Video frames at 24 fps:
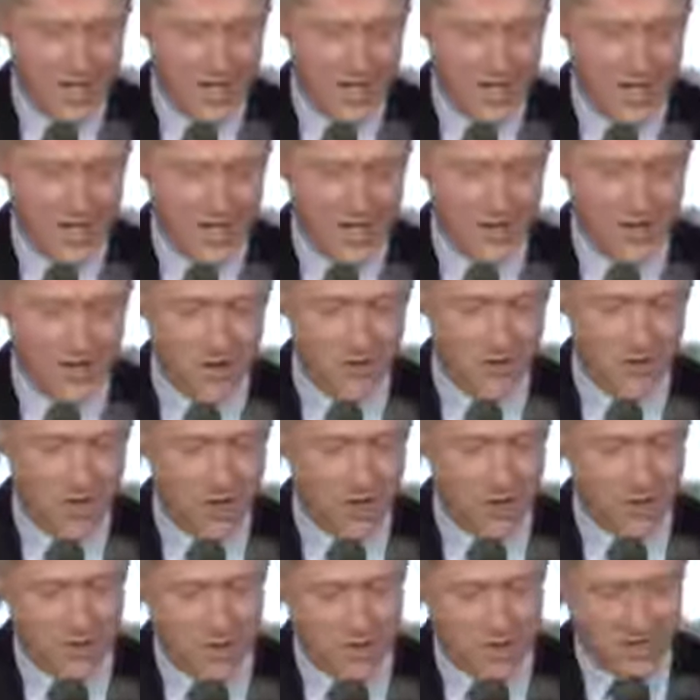Lockyer,
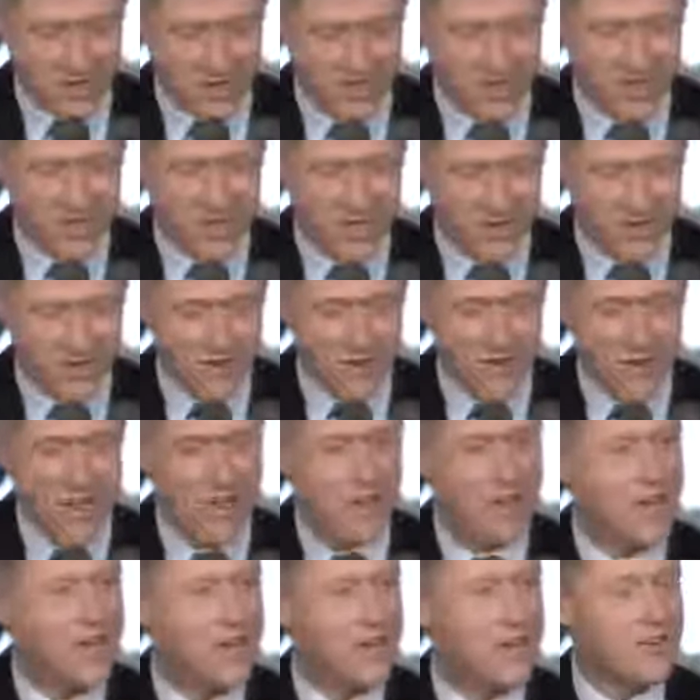Mayor Riordan, and other
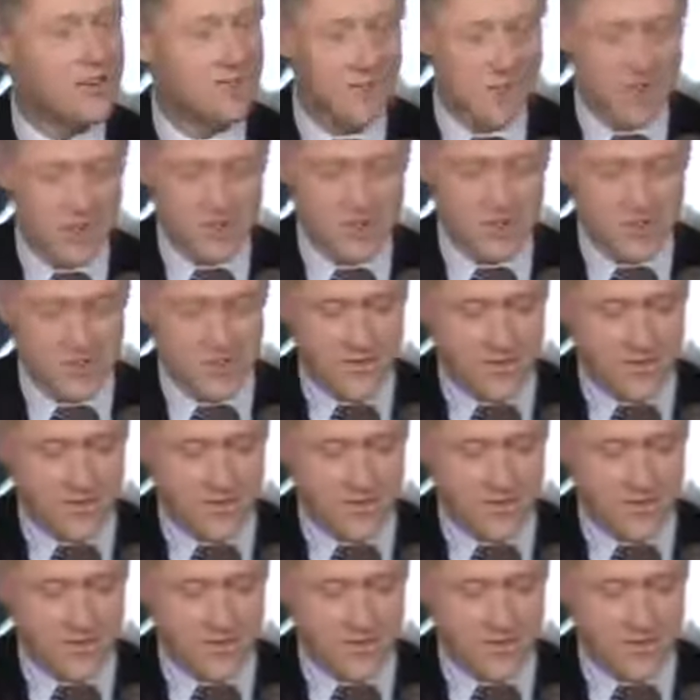officials